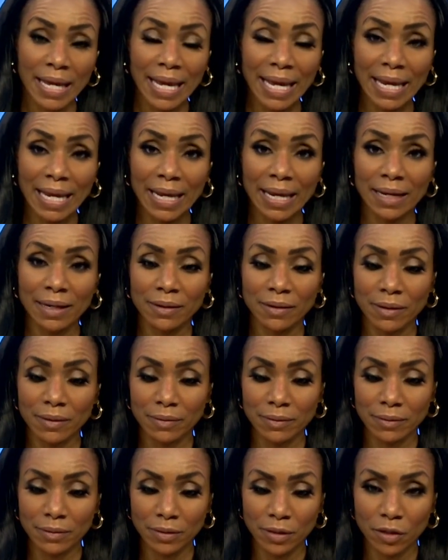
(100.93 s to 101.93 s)
In,
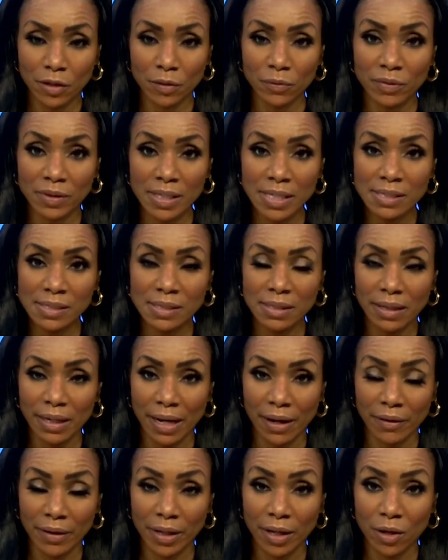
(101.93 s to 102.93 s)
this
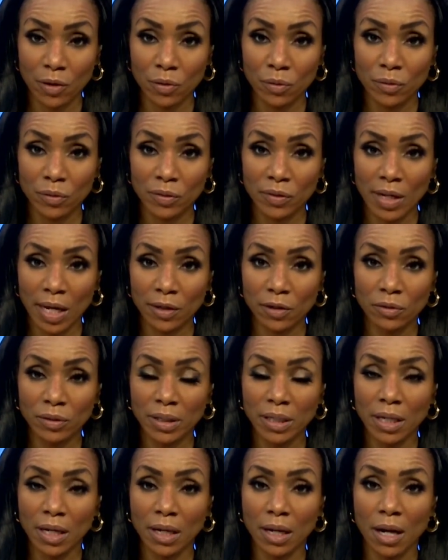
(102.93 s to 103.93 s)
scenario, not
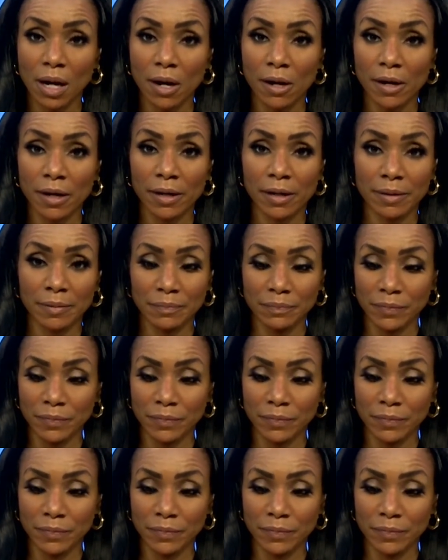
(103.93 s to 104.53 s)
only are,